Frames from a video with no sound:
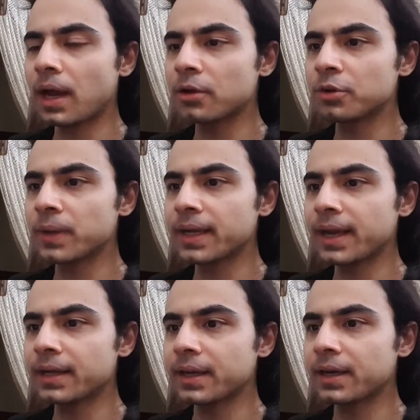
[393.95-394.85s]
How do I
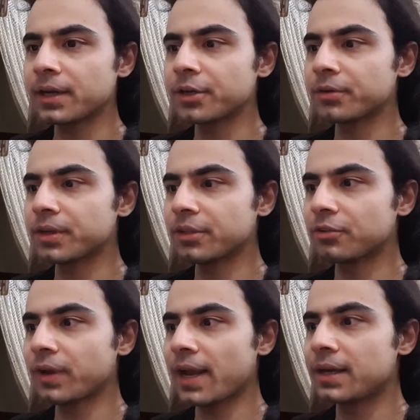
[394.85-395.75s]
get here to
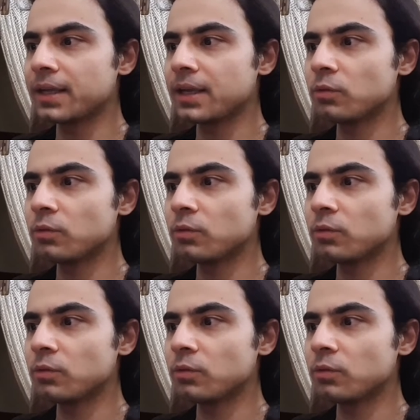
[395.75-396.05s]
this reality?